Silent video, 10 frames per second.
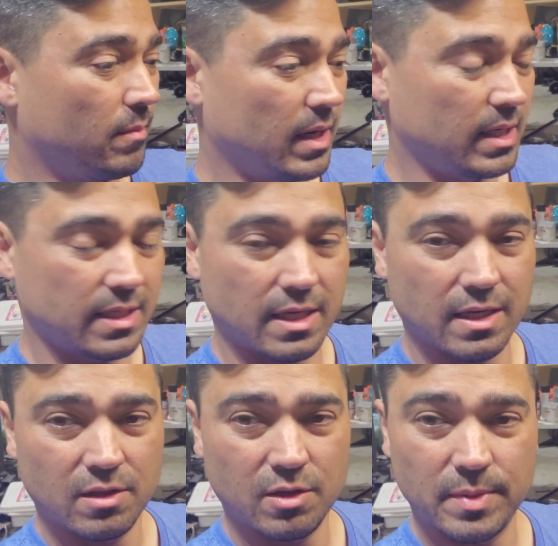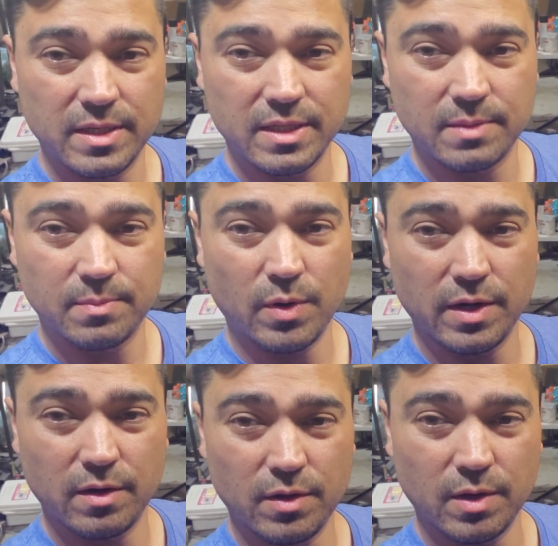But a little bit
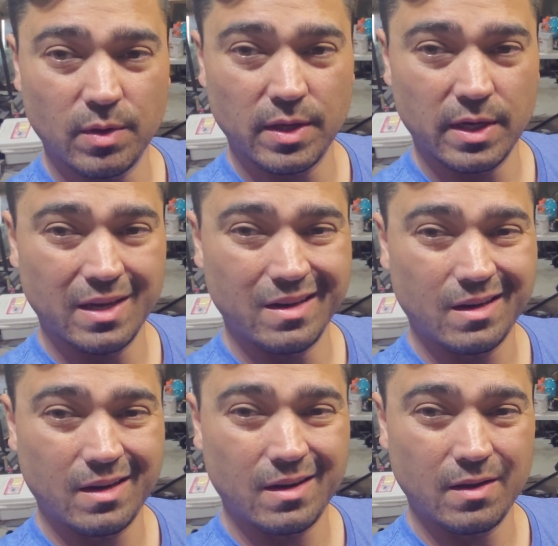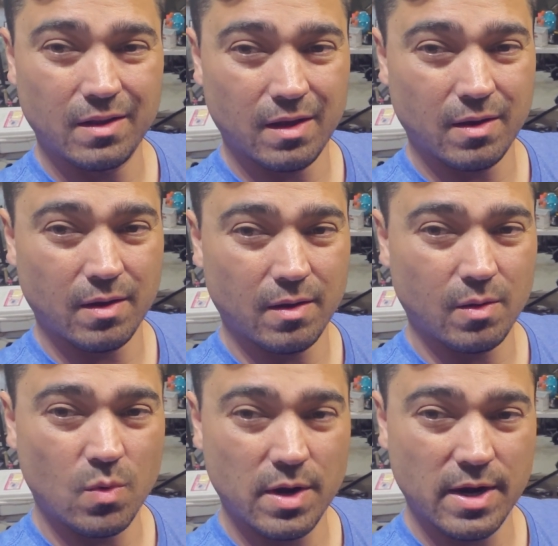disappointing to only really get
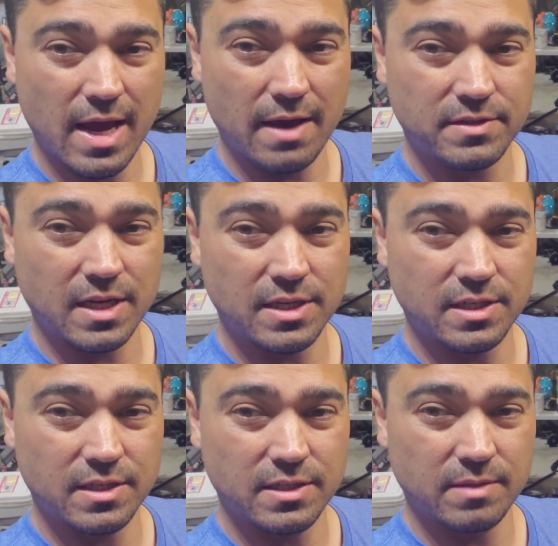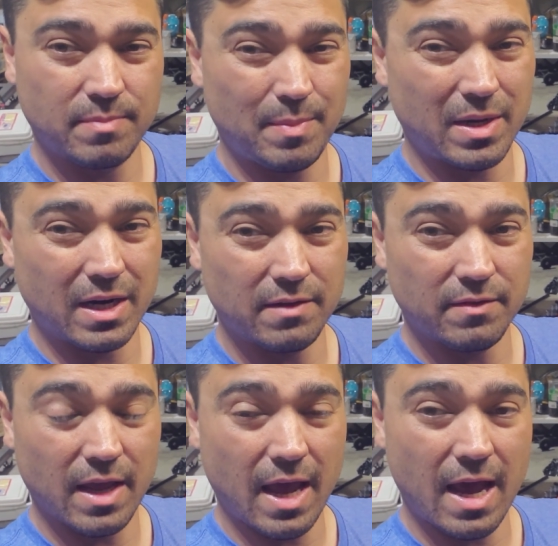1.5 sessions, maybe not
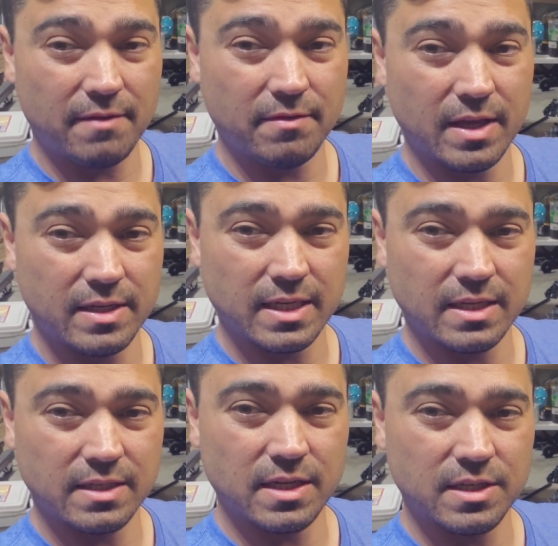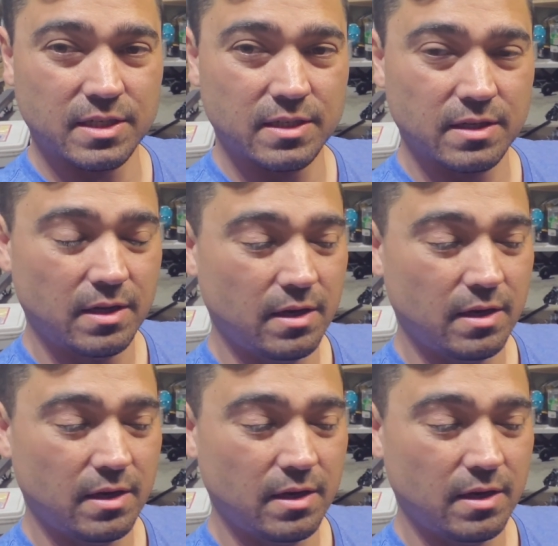even a half of that second session.